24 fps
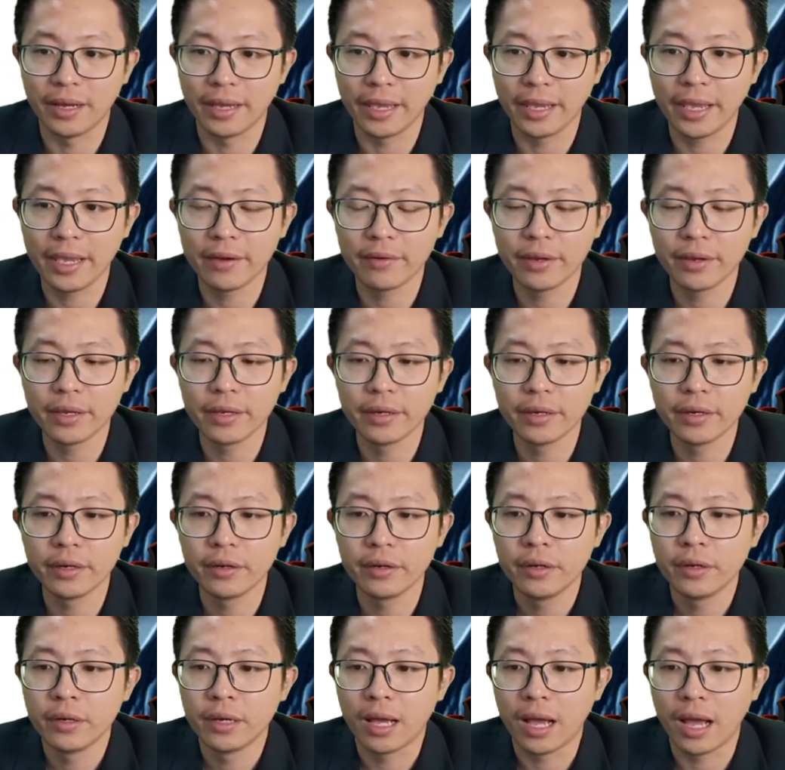area
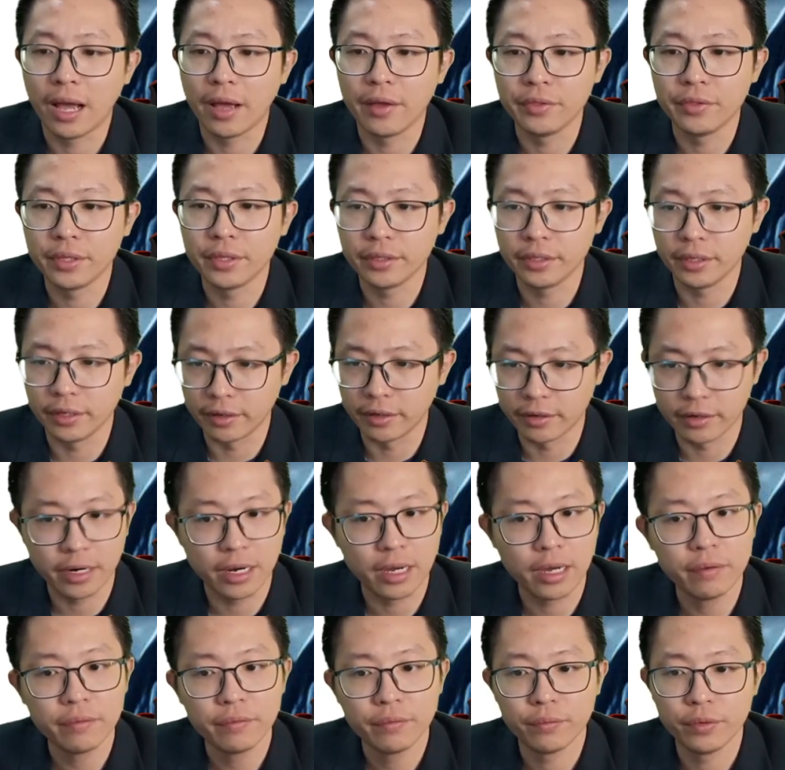under the
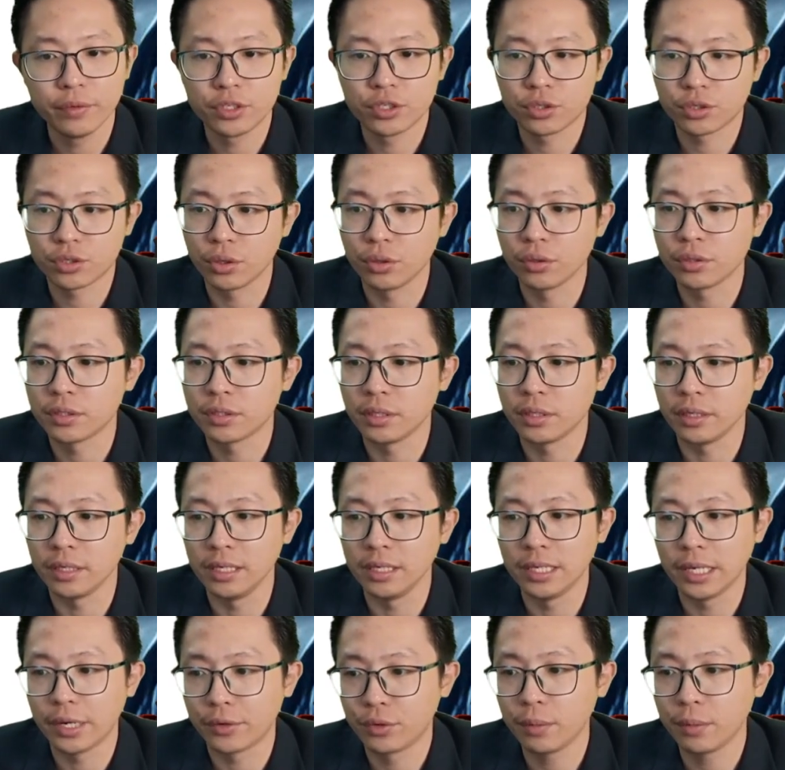graph, which shows the
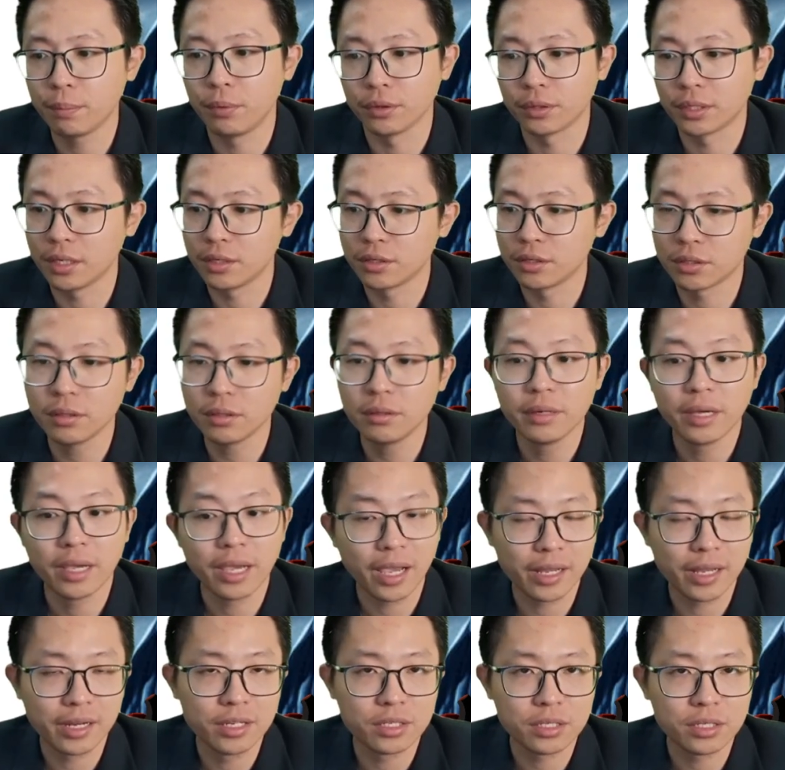electric potential
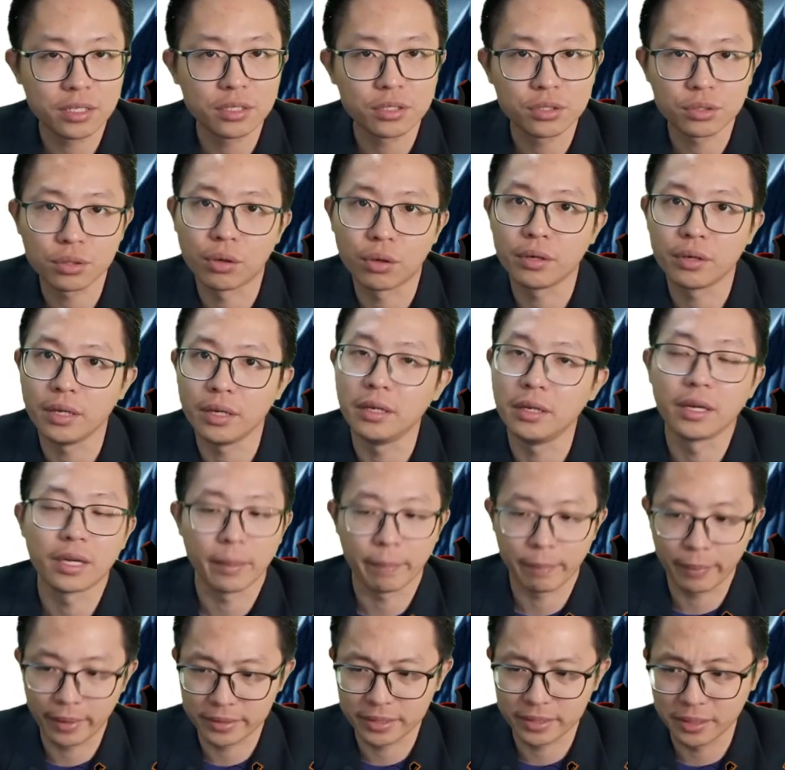energy stored in the
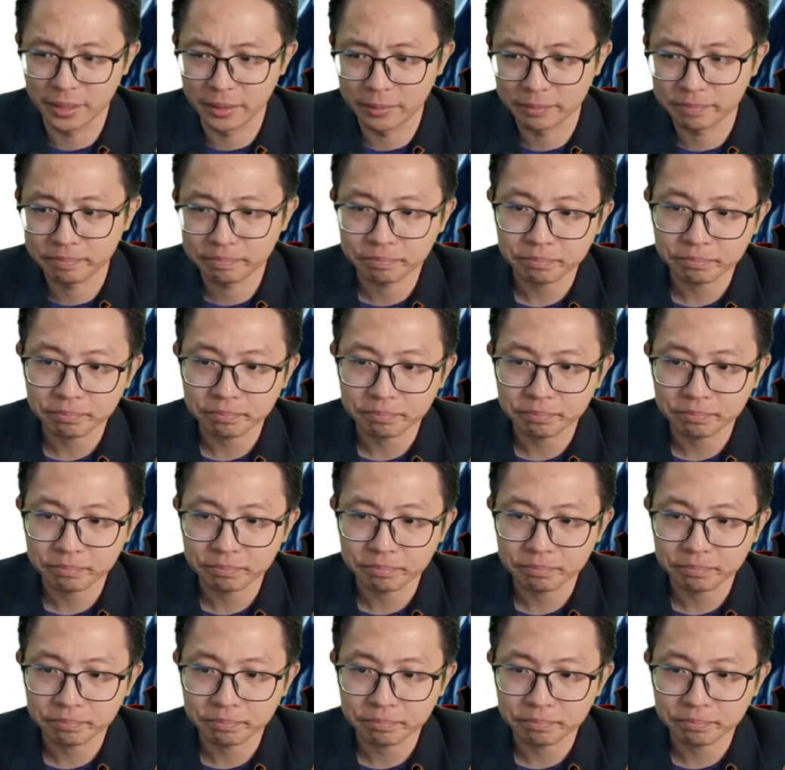capacitor.